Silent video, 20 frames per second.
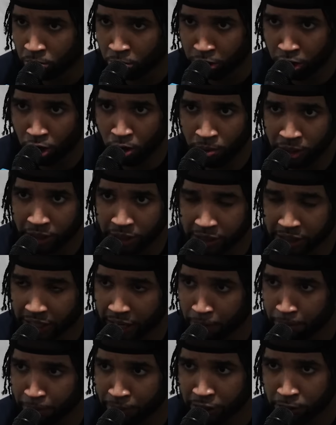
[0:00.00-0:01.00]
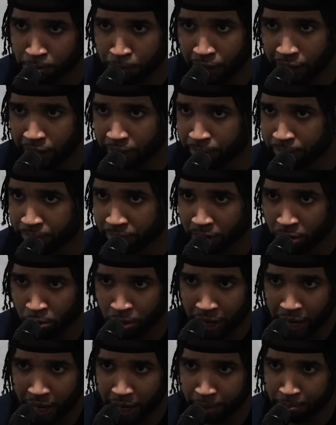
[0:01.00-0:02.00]
We know we're the champions, but we
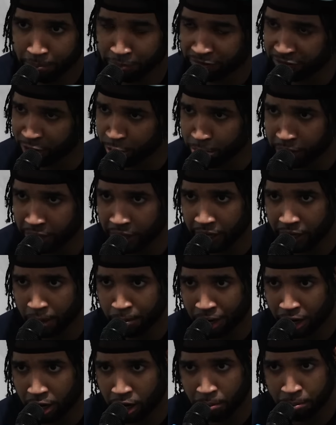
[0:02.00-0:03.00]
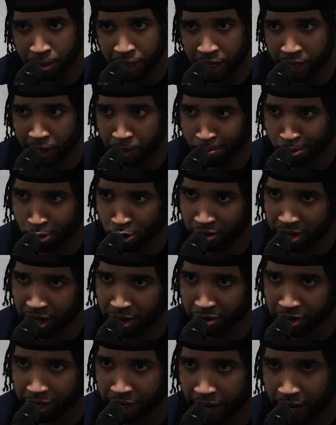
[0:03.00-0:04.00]
got it. For me, I'm going to come in and prove it
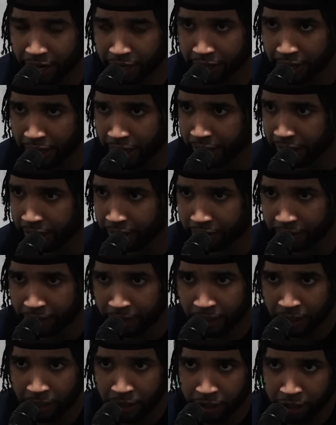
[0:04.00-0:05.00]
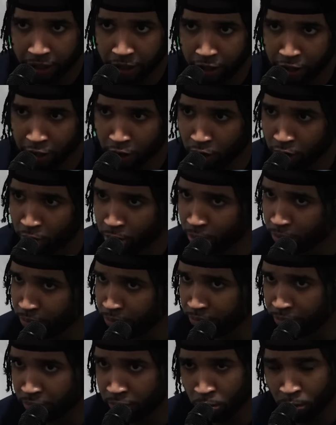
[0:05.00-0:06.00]
every night that, you know,
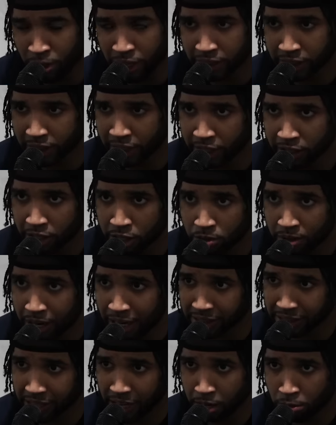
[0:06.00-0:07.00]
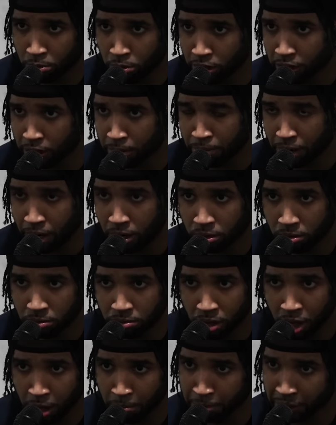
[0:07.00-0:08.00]
we a team that you guys got to worry about,
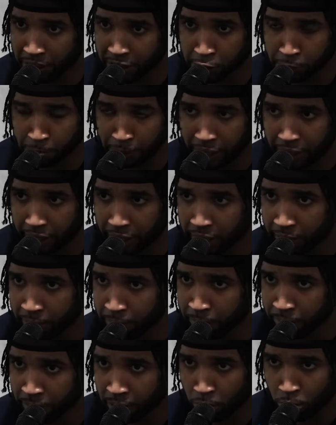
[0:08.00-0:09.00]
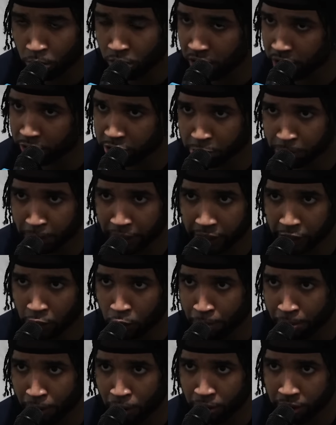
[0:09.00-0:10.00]
humbly speaking. We're going to respect the
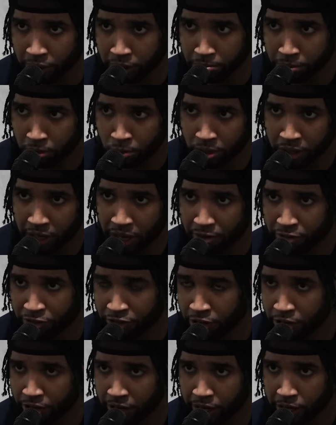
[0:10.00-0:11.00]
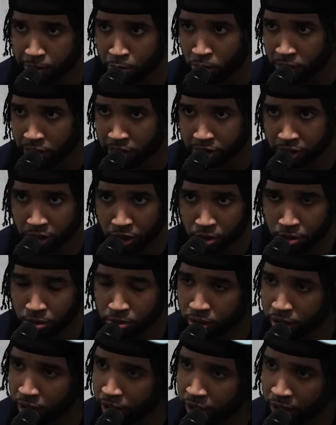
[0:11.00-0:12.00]
opponent, but we don't fear anyone, so
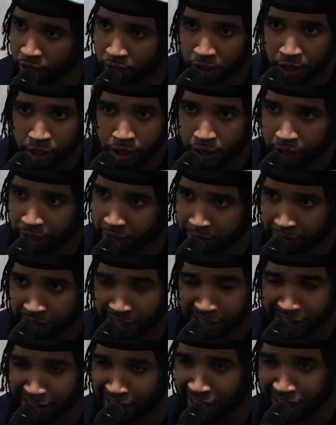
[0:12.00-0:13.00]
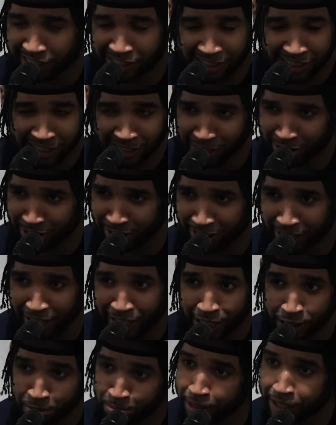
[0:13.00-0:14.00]
it's not such a
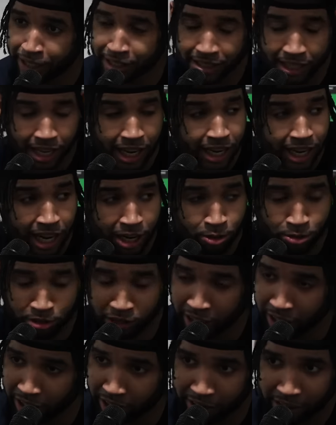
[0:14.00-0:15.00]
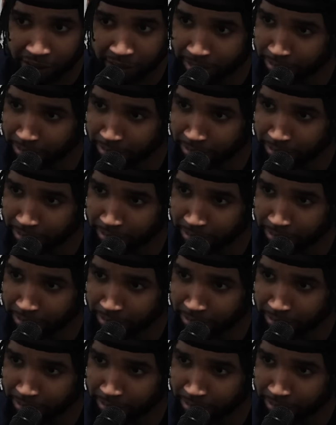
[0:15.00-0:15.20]
thing as being tired, I don't think.